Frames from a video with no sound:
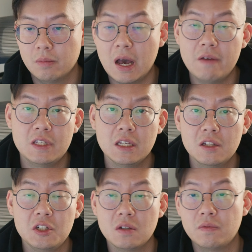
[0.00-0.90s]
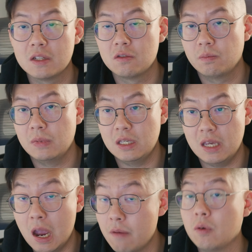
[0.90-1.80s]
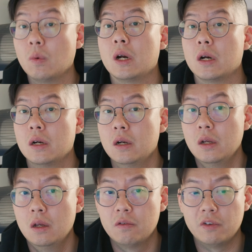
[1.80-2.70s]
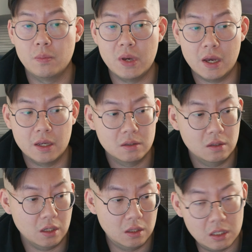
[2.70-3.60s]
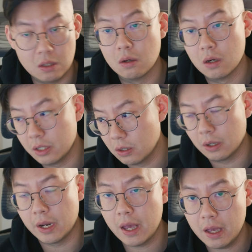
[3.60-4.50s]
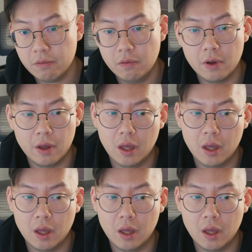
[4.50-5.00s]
I've taken the GFX with me everywhere for the past year and a half,